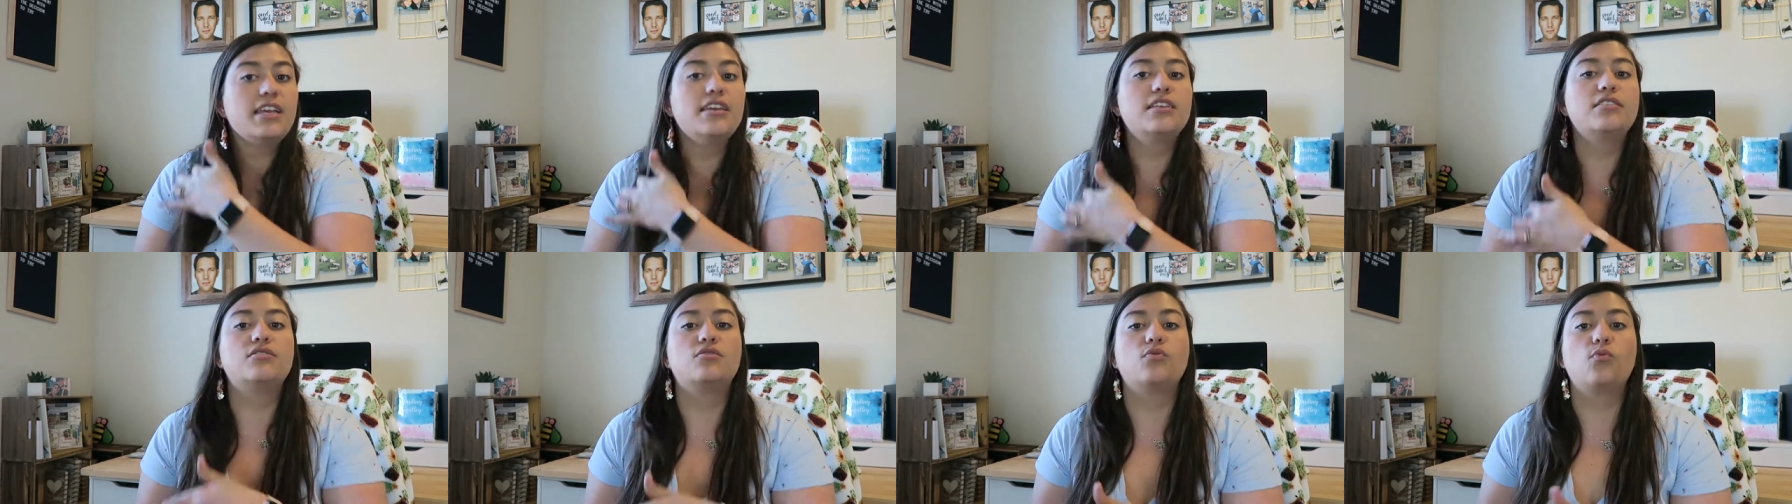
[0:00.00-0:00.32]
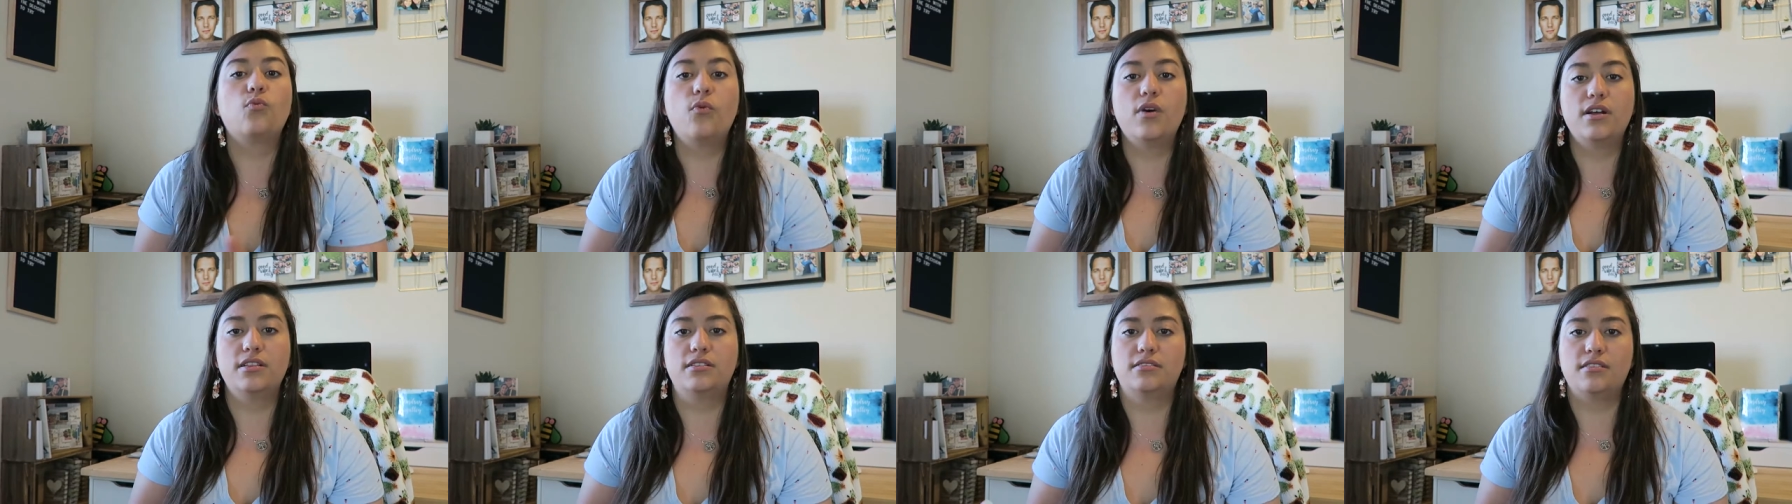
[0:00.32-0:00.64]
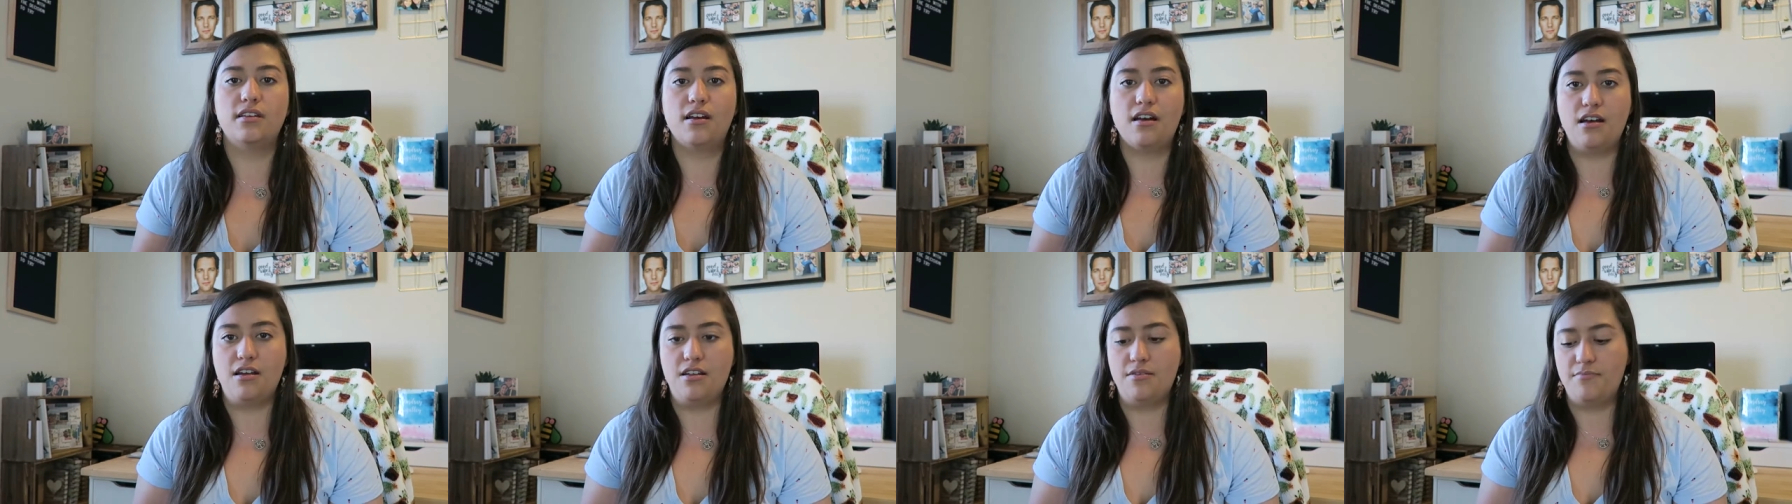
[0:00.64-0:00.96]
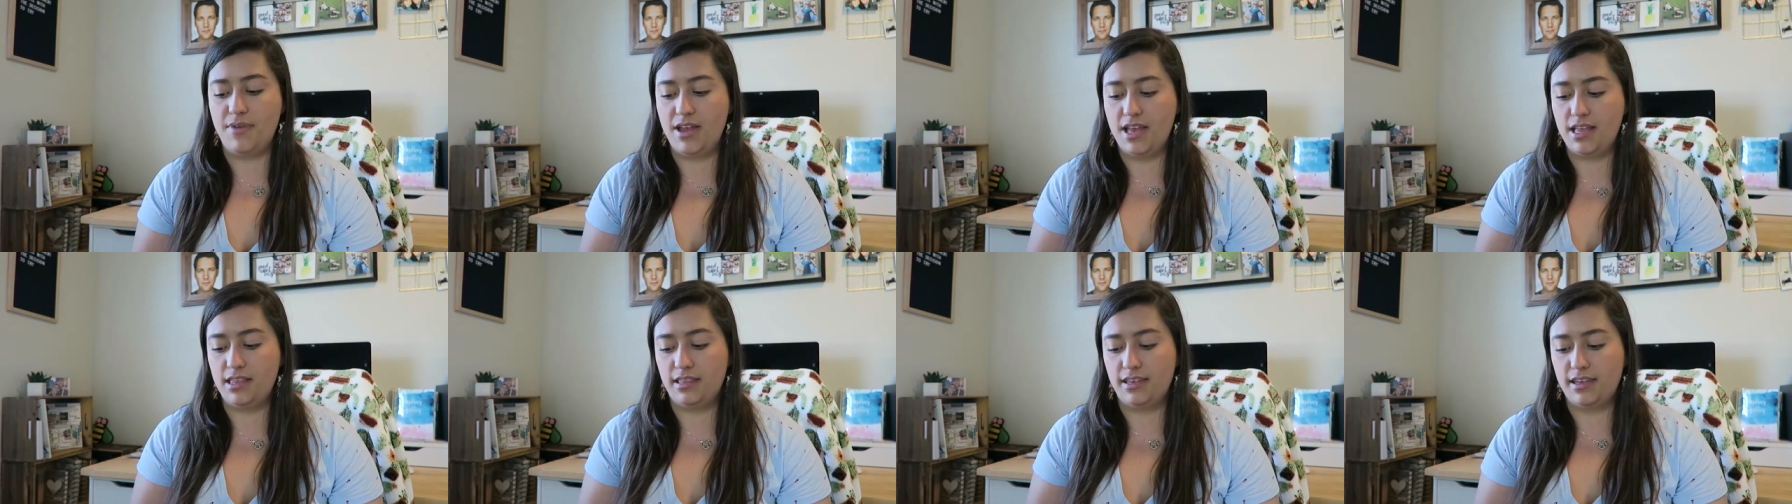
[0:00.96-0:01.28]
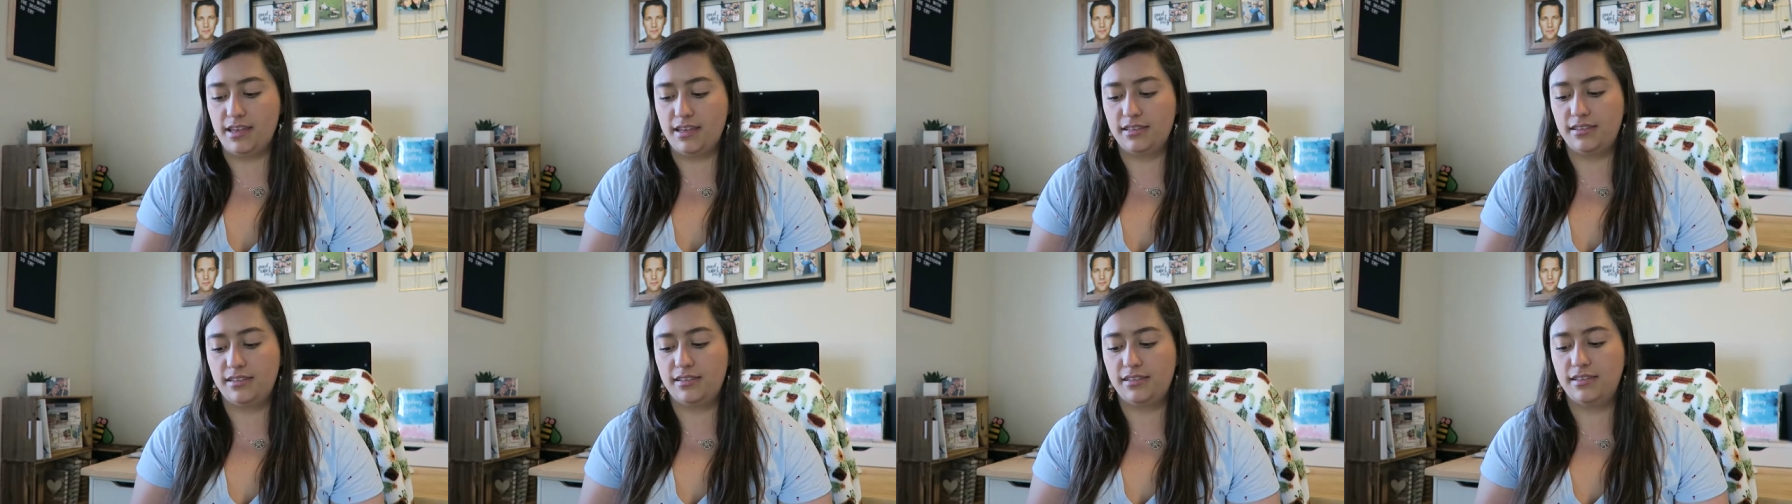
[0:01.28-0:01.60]
is what's on my
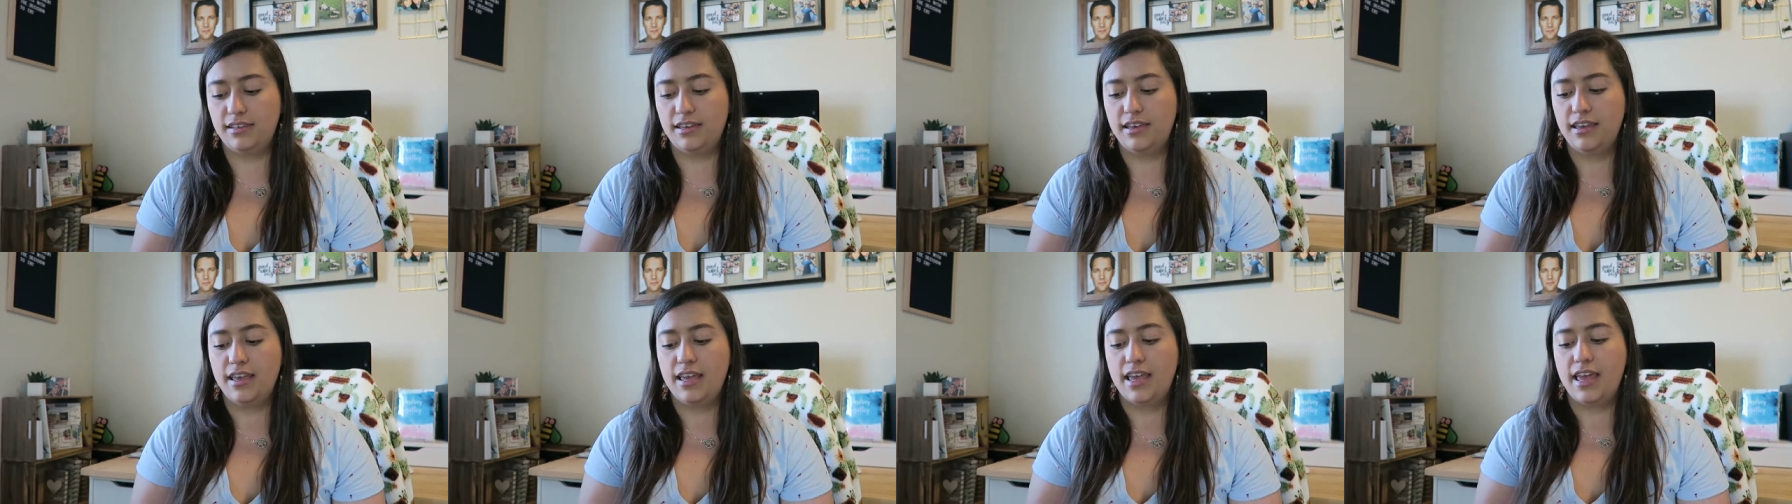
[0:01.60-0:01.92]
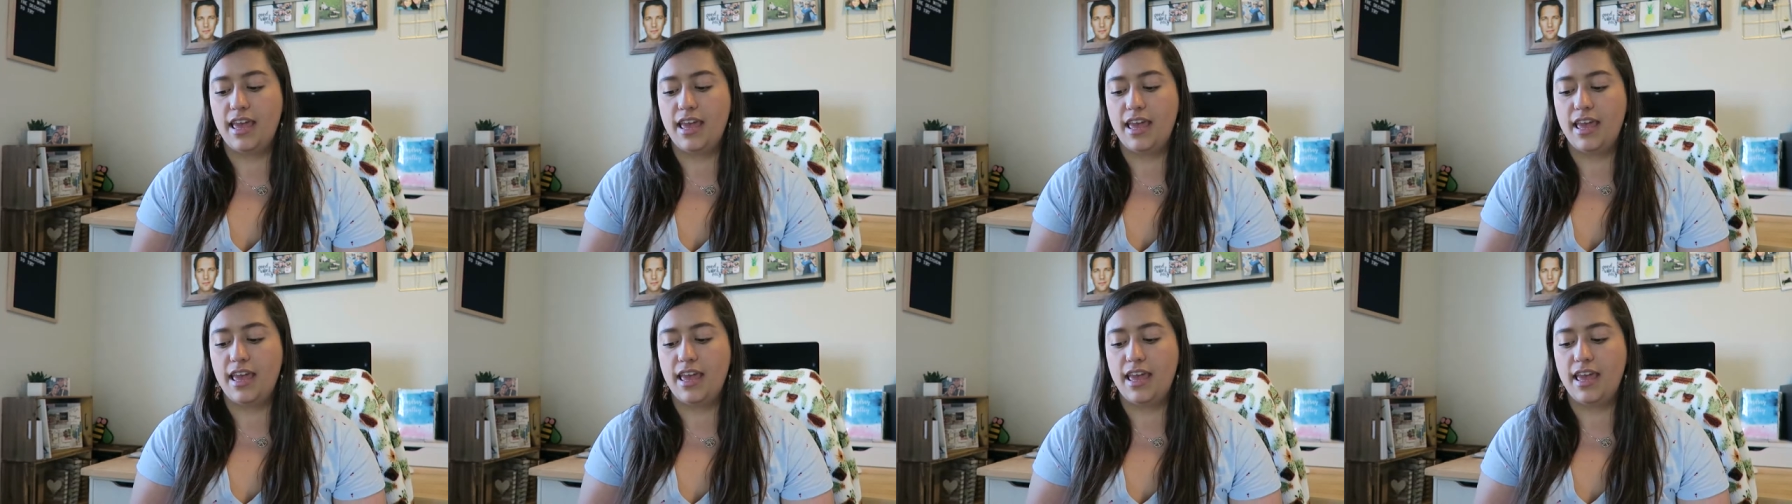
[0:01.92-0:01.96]
list